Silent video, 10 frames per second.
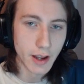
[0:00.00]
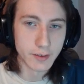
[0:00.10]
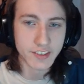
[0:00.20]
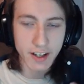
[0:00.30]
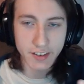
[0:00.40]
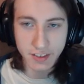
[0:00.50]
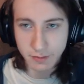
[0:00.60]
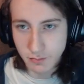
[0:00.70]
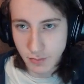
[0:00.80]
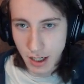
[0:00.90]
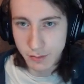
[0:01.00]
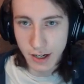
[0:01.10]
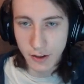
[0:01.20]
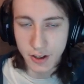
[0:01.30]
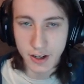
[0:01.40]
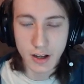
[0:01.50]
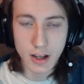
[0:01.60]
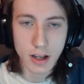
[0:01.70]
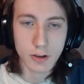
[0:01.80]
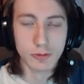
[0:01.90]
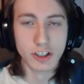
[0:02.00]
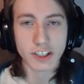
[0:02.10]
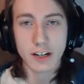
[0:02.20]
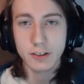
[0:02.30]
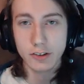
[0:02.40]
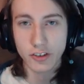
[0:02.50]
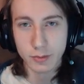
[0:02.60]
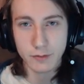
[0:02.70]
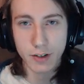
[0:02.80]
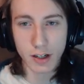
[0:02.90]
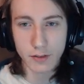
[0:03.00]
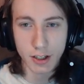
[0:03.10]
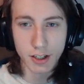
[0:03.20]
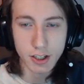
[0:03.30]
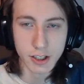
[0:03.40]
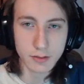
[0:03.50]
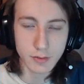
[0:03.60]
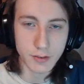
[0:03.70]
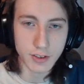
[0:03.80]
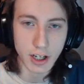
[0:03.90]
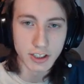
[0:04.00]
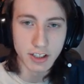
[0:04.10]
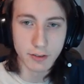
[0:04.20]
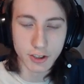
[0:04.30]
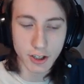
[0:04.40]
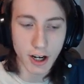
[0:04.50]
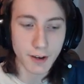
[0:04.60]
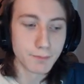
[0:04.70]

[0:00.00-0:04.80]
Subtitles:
Assassin, my main thing, which I feel is going to be very, very good if you actually give it a try.